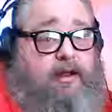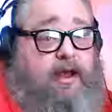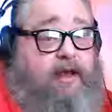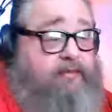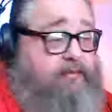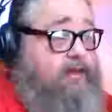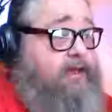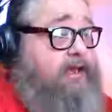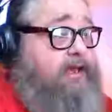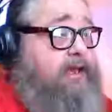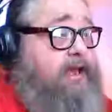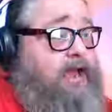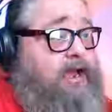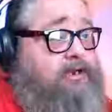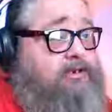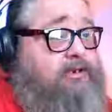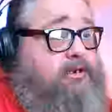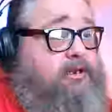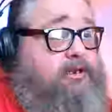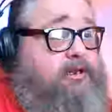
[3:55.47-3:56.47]
I think he
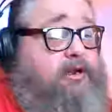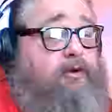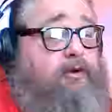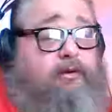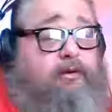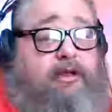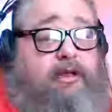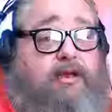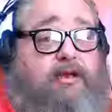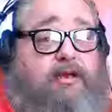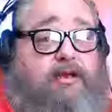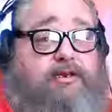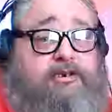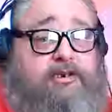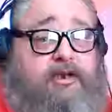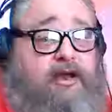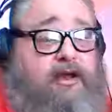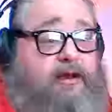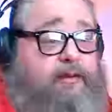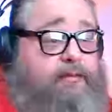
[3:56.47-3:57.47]
actually did a really good
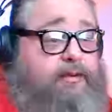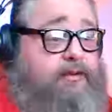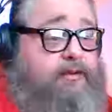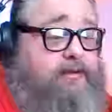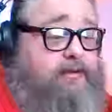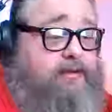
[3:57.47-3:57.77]
job.